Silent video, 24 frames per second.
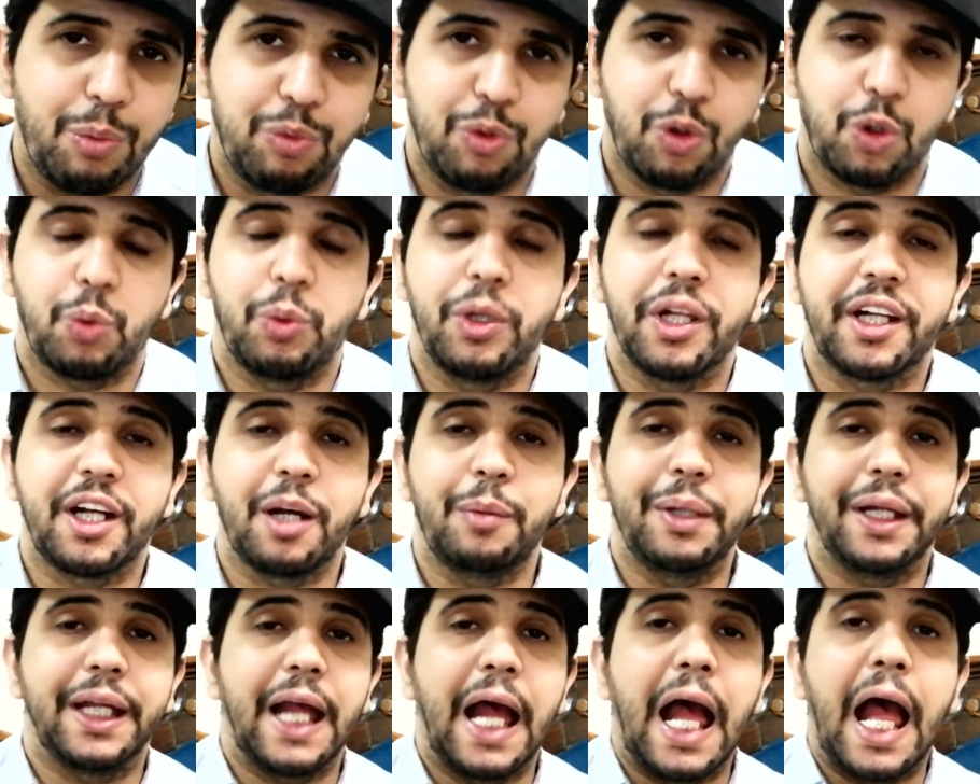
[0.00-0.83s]
for
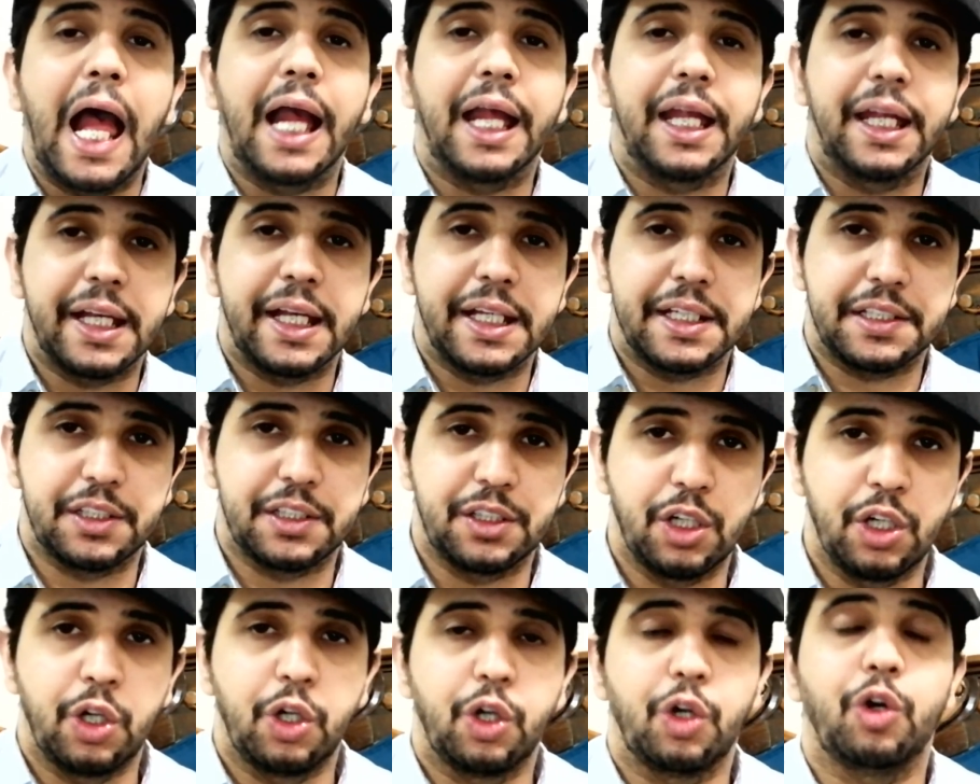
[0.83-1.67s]
welcoming a guest
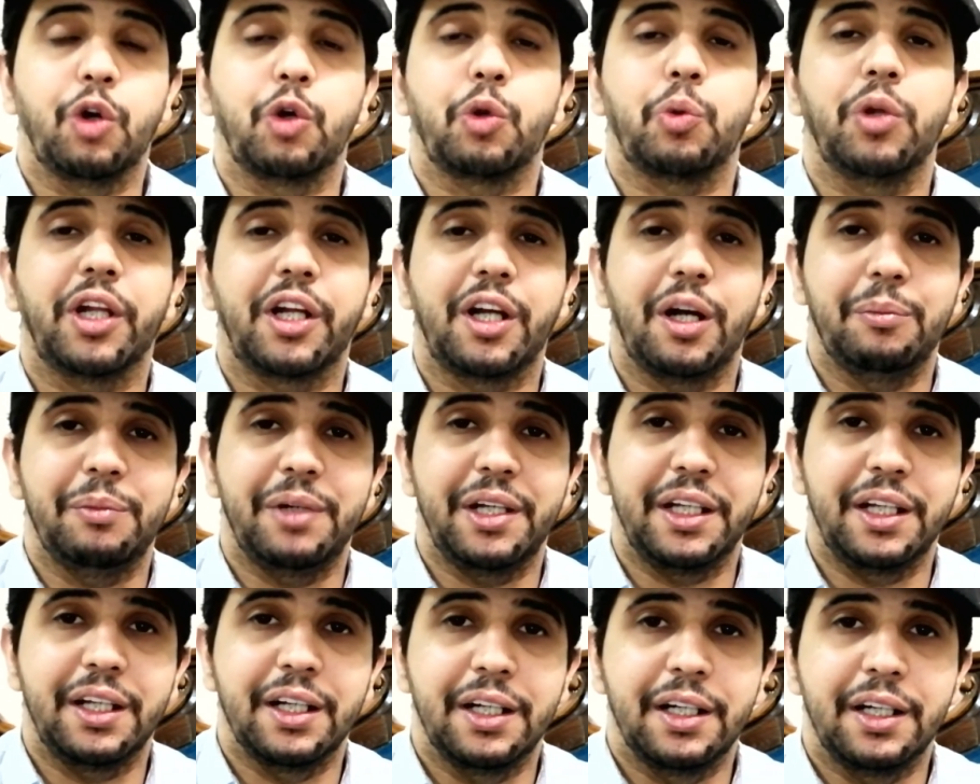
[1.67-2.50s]
or
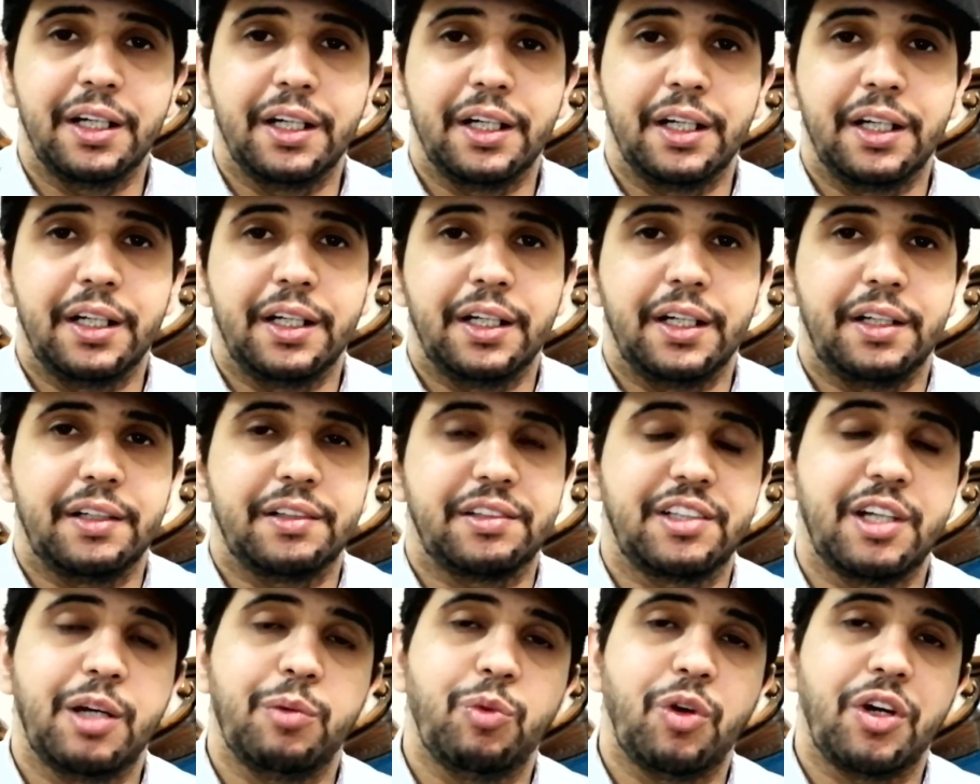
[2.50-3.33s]
welcoming
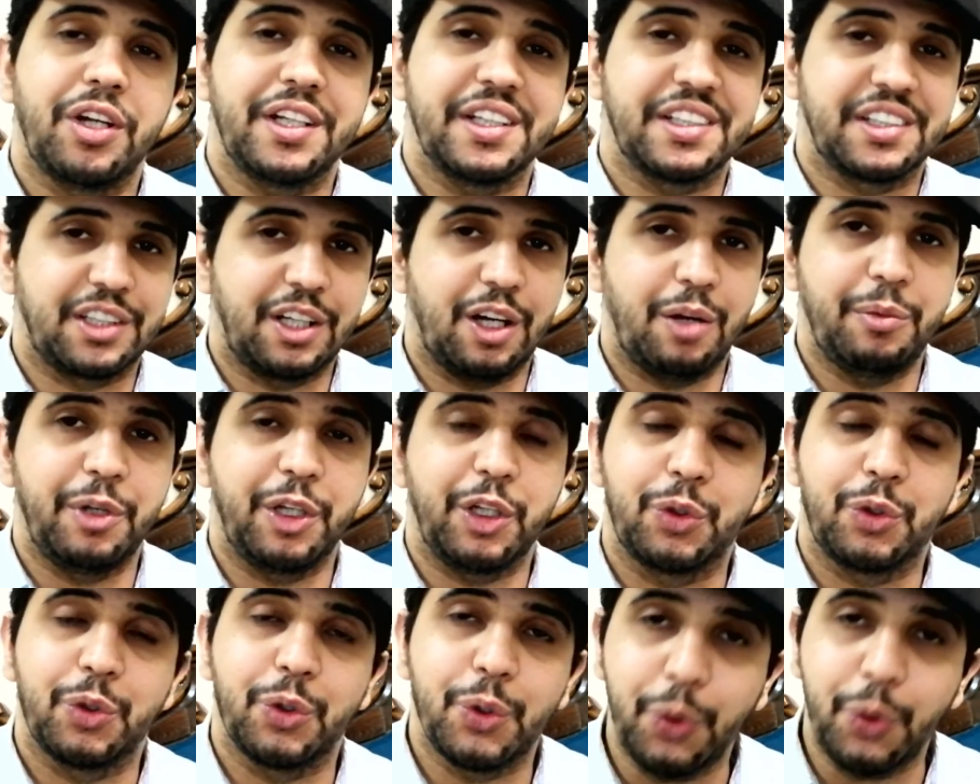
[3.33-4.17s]
someone is coming
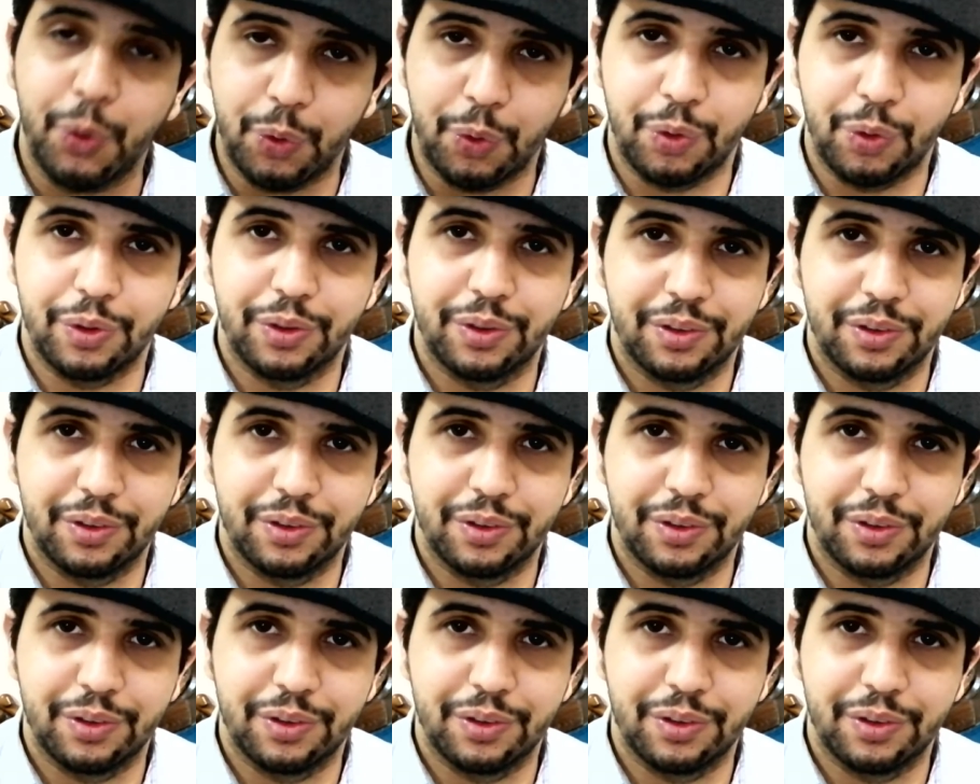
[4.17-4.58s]
to you.